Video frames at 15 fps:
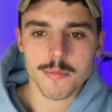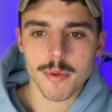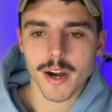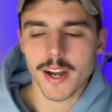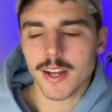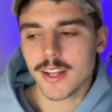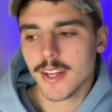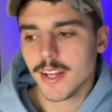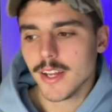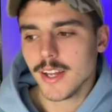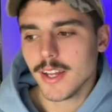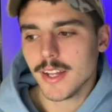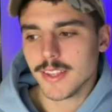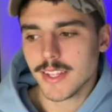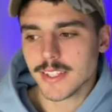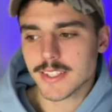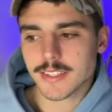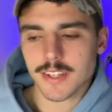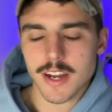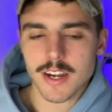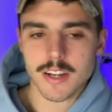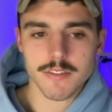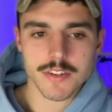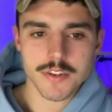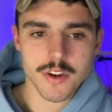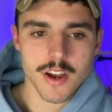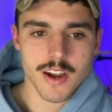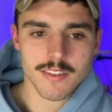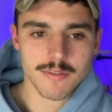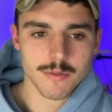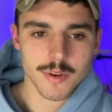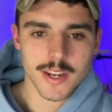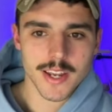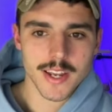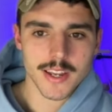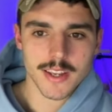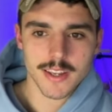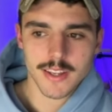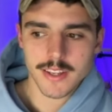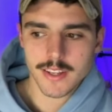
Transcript: but this is kind of a draft where,